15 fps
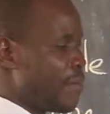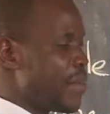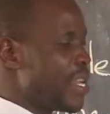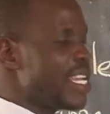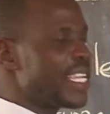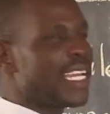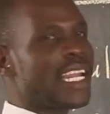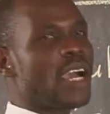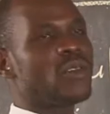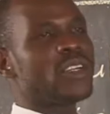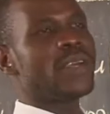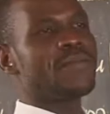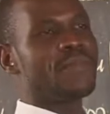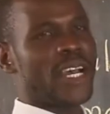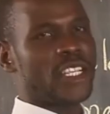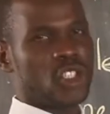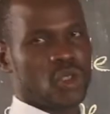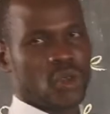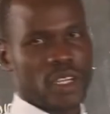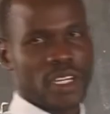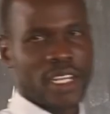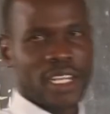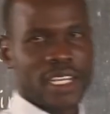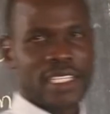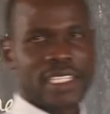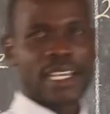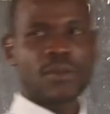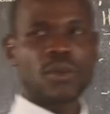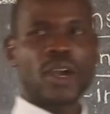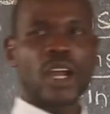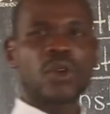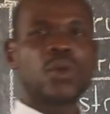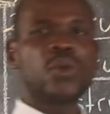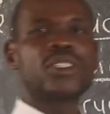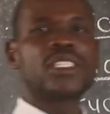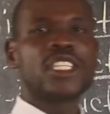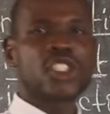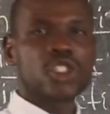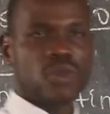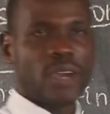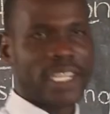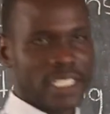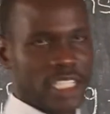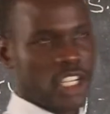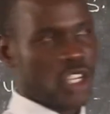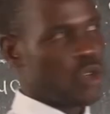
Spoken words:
meaning now the person, someone who's instructing